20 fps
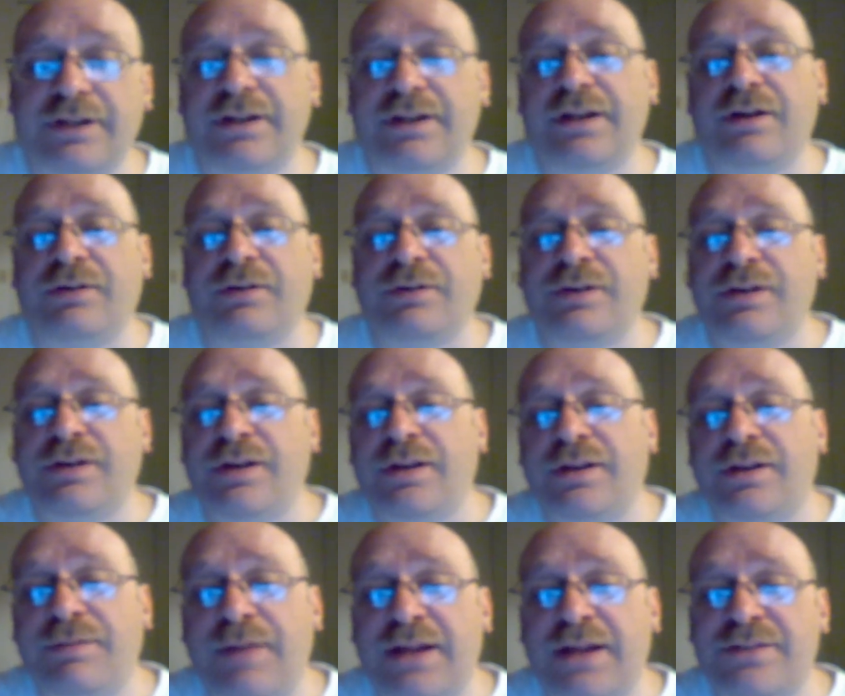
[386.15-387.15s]
you know,
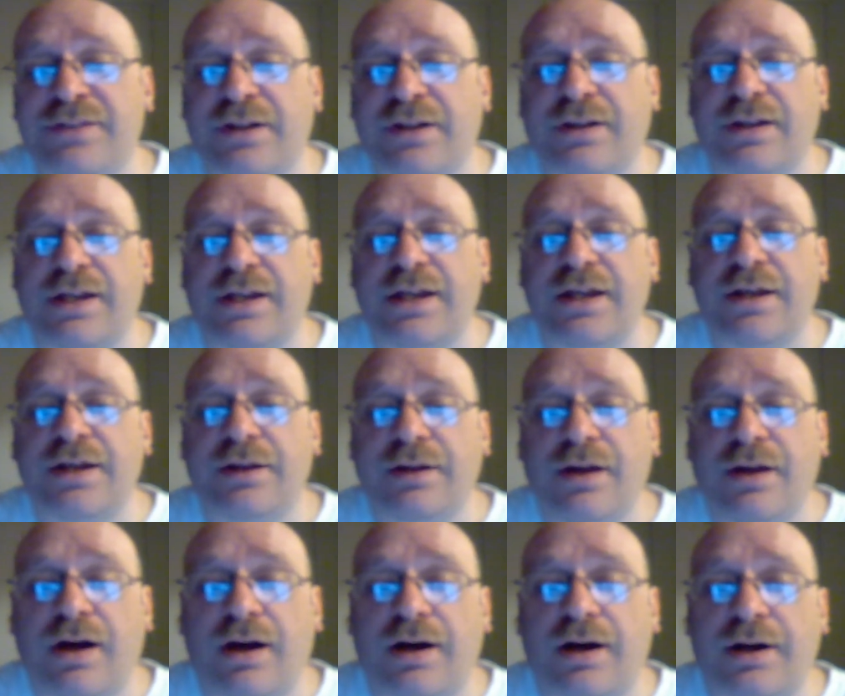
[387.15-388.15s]
basically,
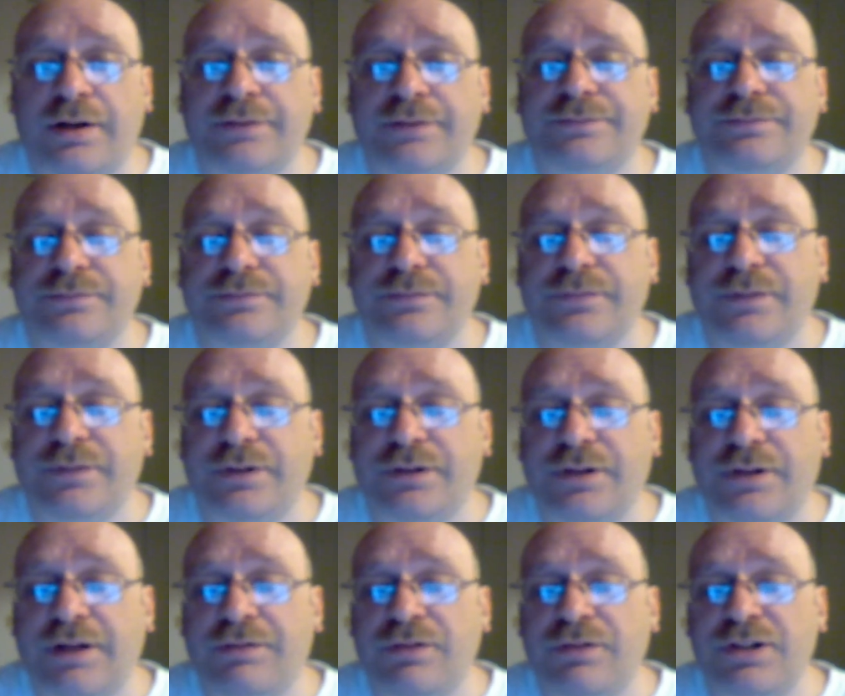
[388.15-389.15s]
uh,
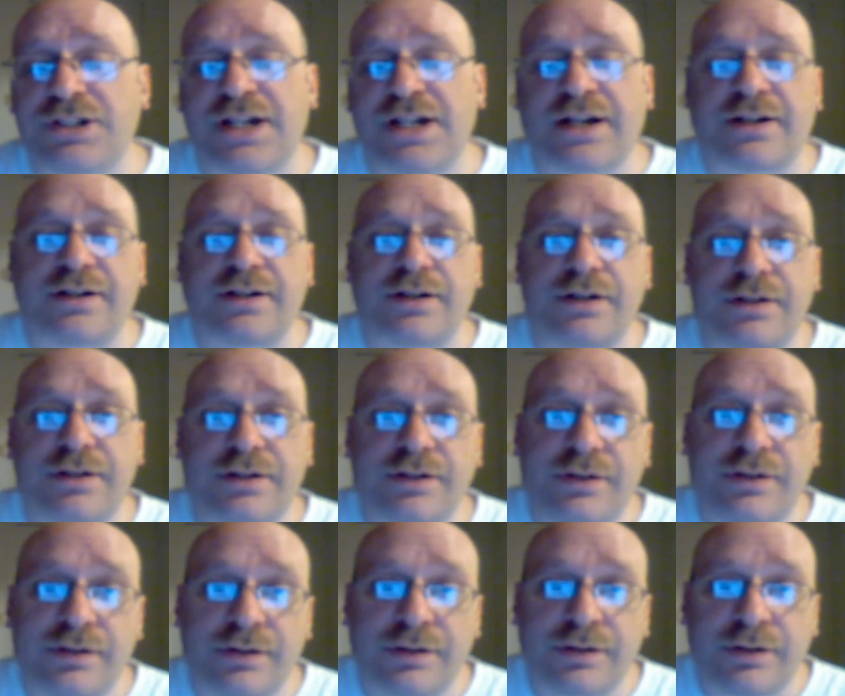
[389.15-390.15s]
you'll have rejected
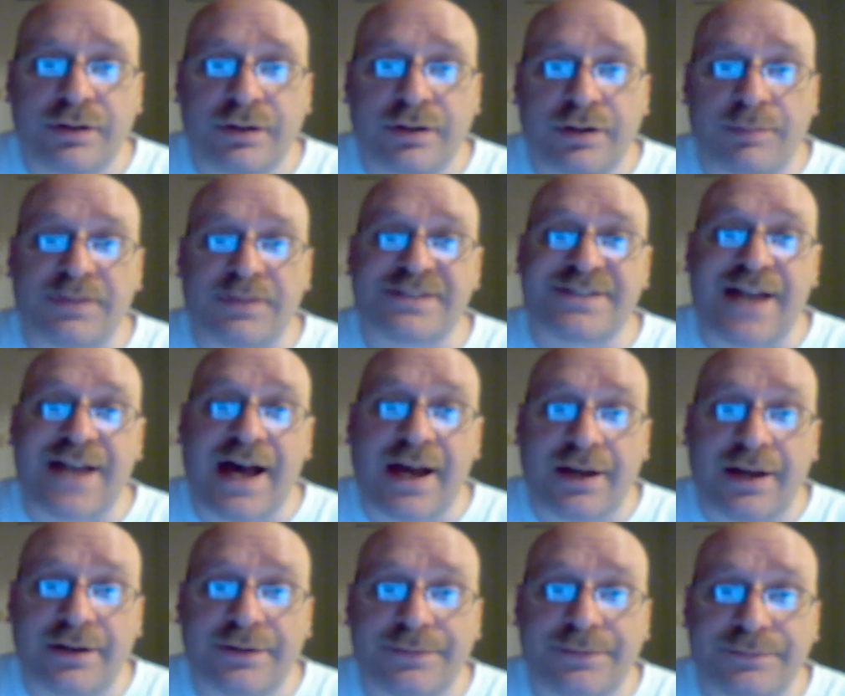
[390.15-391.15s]
the
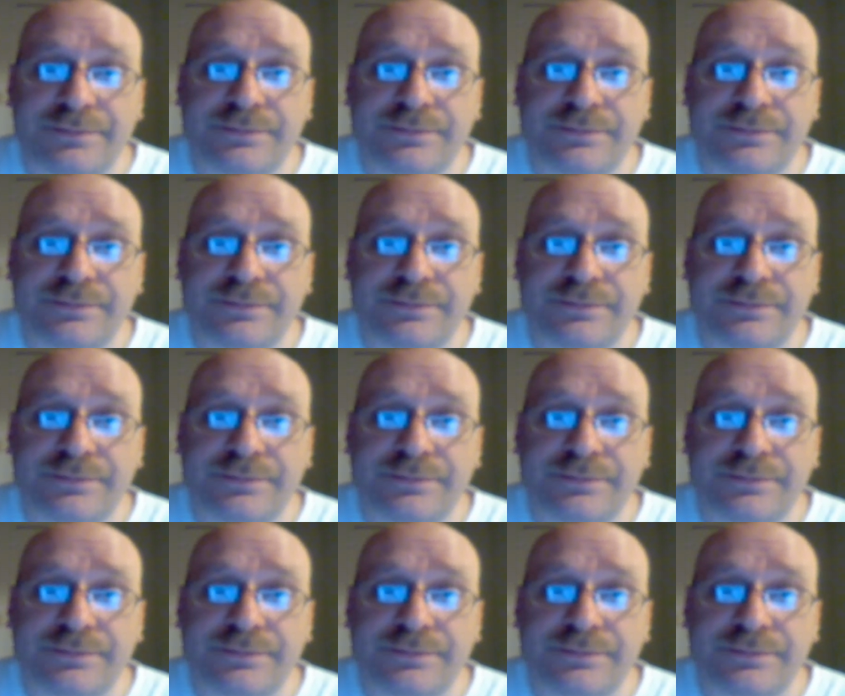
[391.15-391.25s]
Messiah